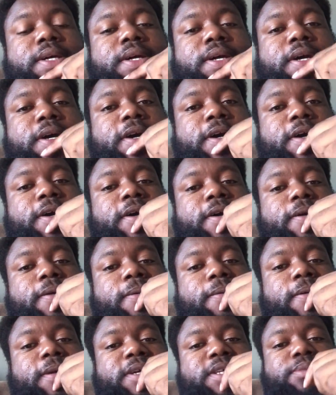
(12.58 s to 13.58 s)

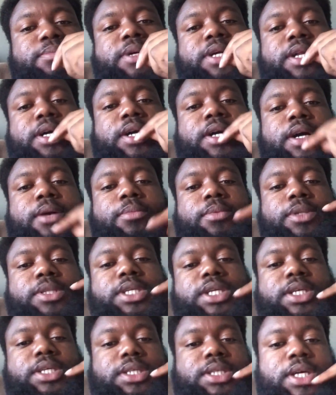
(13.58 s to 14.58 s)
it's been a couple
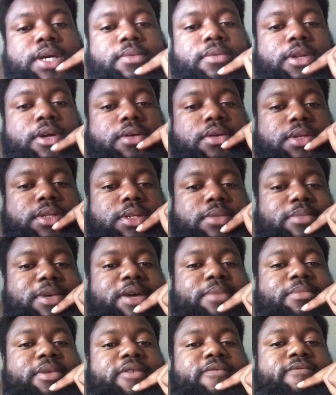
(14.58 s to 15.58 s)
things I've noticed about
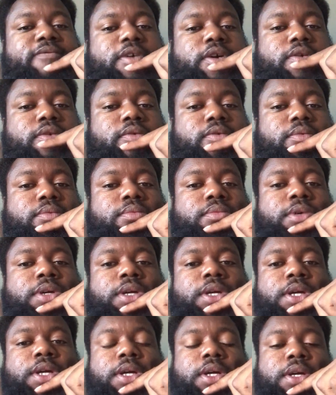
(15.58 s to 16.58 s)
my phone
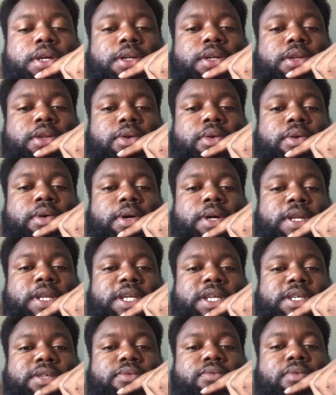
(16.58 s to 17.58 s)
doing
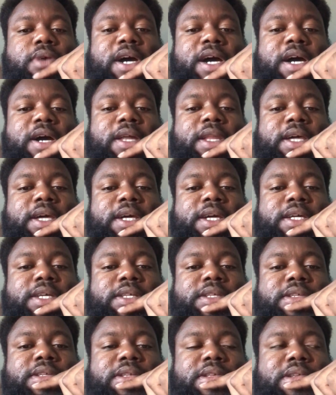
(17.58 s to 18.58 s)
these wild
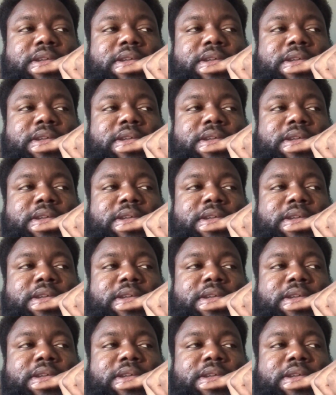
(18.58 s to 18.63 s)
ass